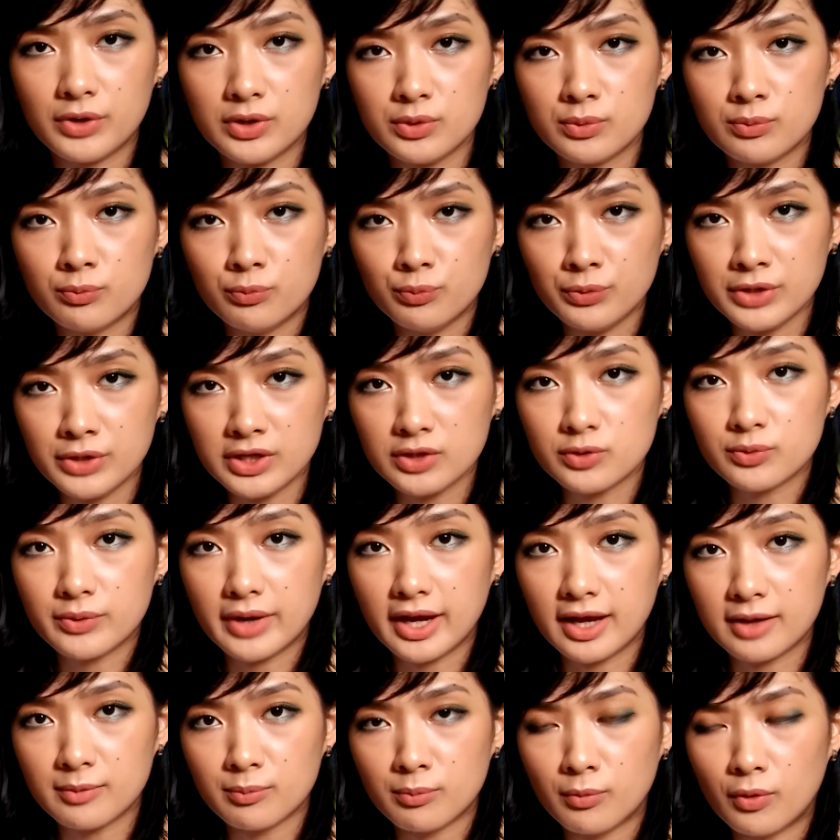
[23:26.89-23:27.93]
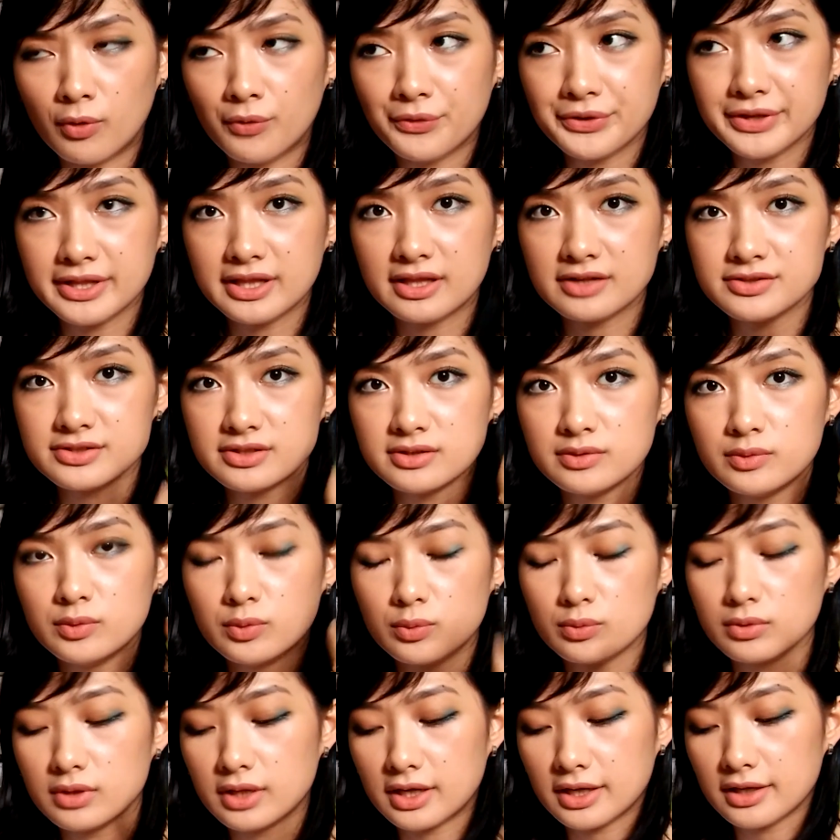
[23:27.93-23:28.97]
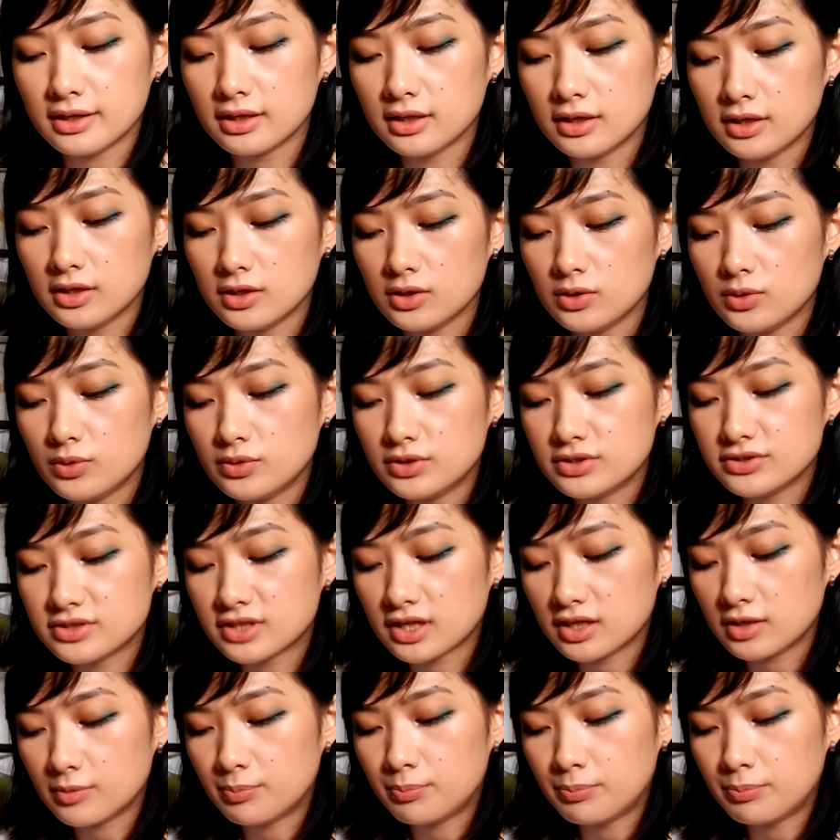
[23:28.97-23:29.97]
and then later on when you need to add more, it doesn't look like